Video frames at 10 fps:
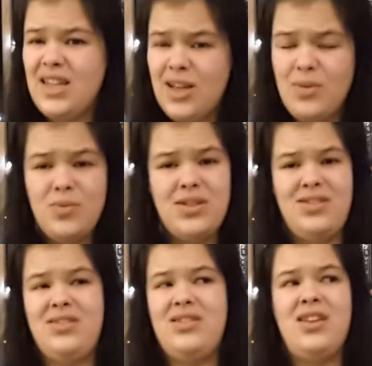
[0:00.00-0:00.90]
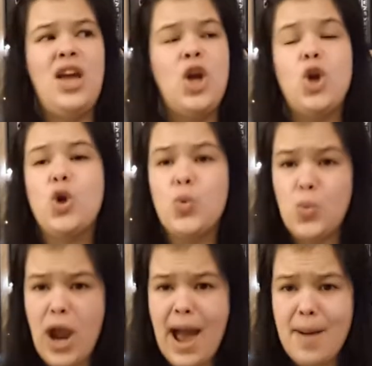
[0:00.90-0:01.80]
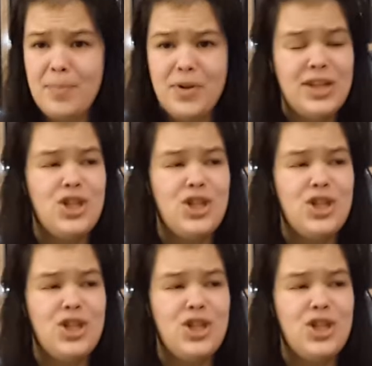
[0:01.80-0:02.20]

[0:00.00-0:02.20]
it was crap.